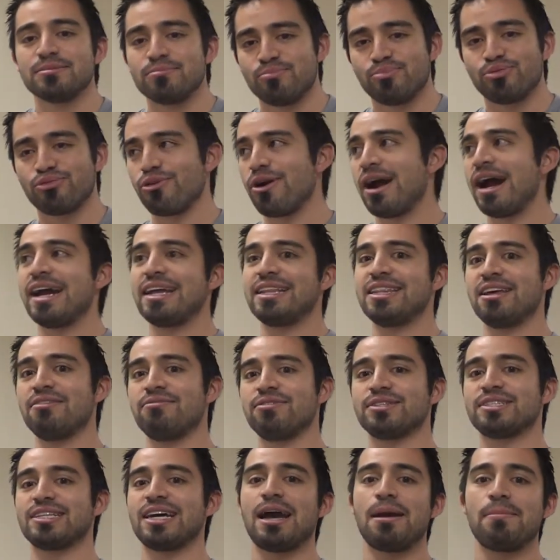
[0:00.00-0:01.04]
pride
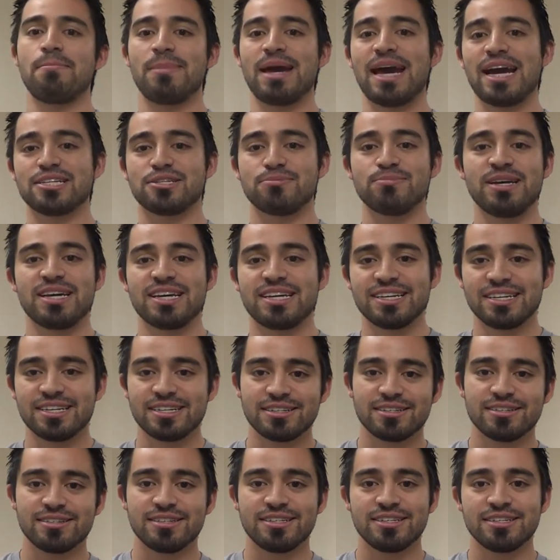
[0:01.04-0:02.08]
level type
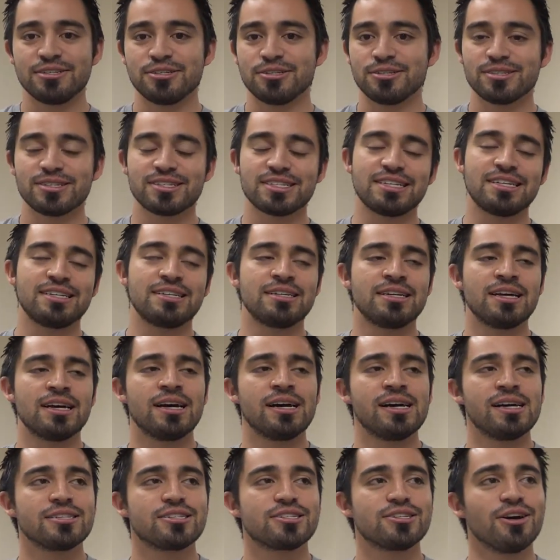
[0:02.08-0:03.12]
matchmaking deals, and
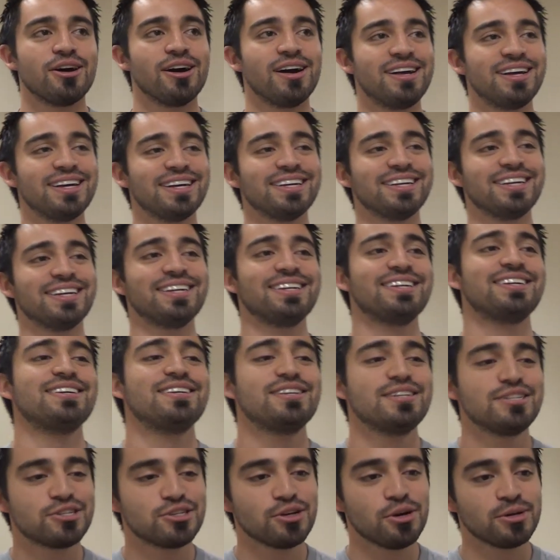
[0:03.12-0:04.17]
so
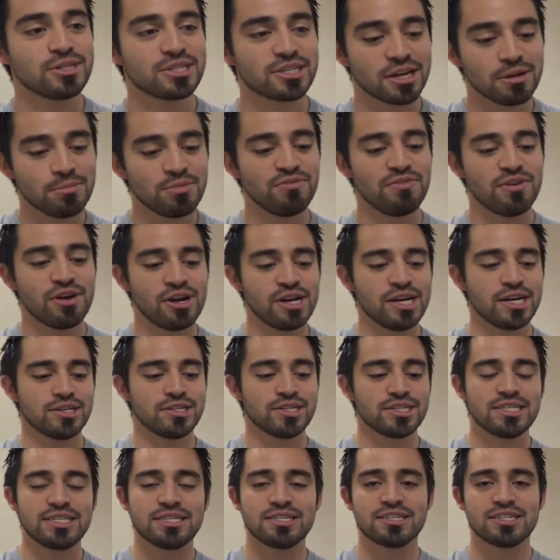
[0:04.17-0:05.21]
it's going to be very
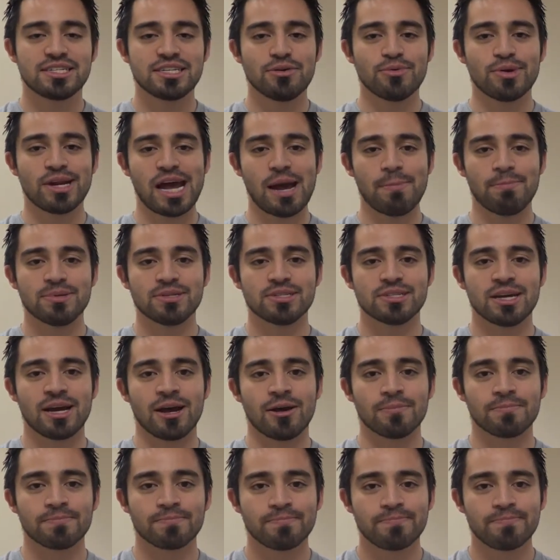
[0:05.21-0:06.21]
interesting to see what happens now.